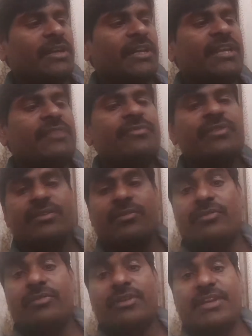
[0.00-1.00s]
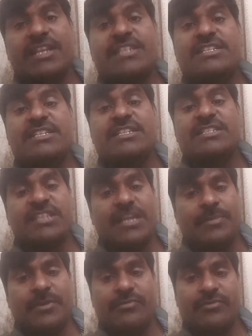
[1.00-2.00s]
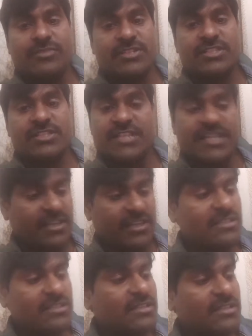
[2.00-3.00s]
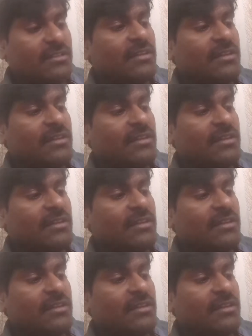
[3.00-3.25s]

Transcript: give reasons type of questions they can ask,